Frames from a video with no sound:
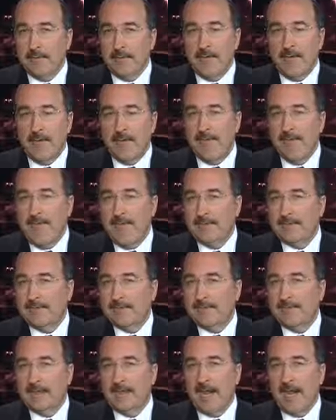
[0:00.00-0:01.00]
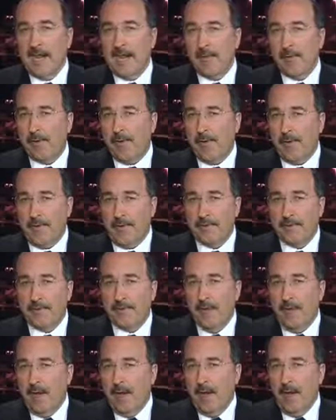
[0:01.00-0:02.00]
giving
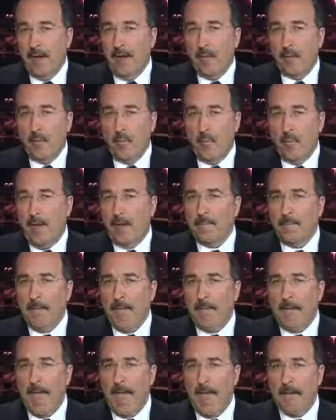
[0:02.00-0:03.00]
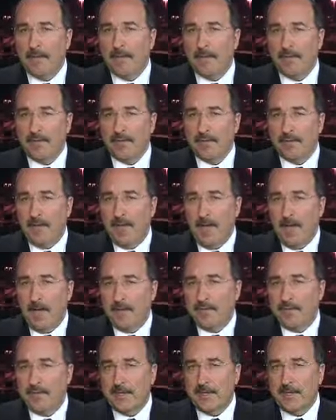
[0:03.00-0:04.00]
scenarios of what might happen if there's a
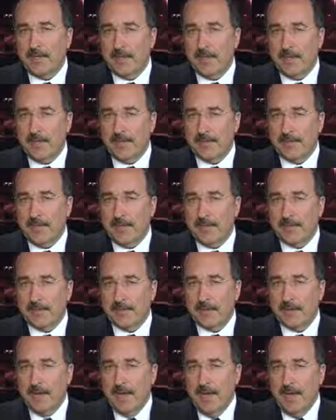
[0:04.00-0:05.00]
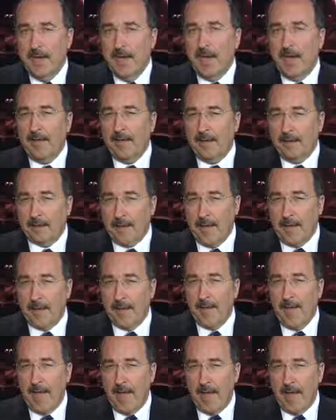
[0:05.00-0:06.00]
conflict in the Middle East. I think
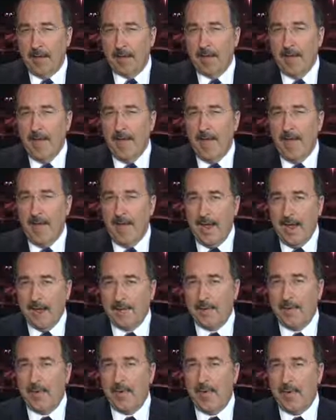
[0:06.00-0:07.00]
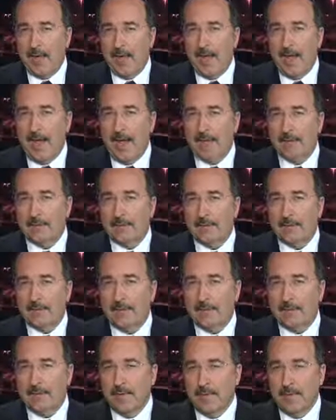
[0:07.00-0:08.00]
right now, everybody has
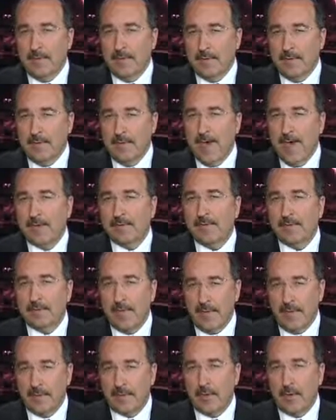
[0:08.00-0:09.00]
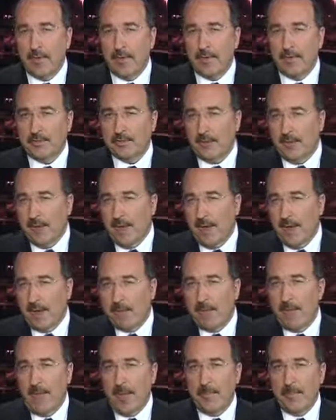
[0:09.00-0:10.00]
to not speak so much. You know,
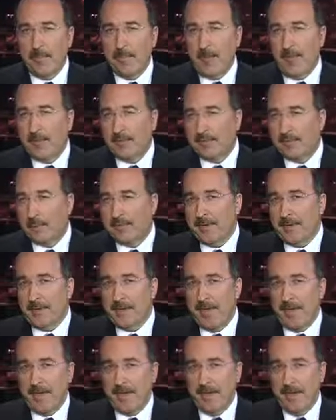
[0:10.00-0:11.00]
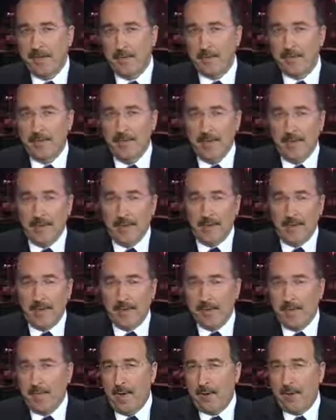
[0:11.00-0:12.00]
I appeared on Israeli radio
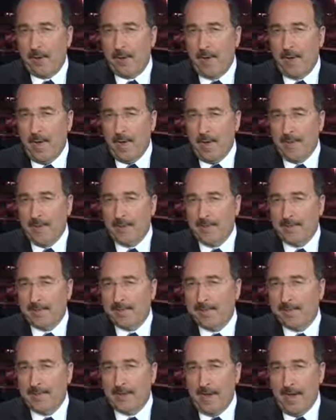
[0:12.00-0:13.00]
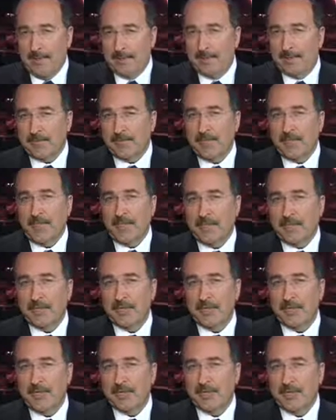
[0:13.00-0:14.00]
about a month ago, and I said, you guys have to learn an
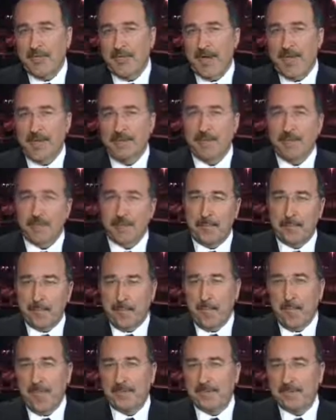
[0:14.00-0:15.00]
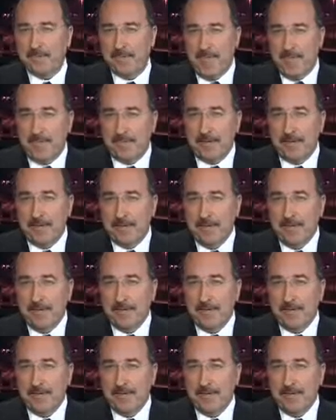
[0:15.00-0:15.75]
expression in English from the U.S. Navy.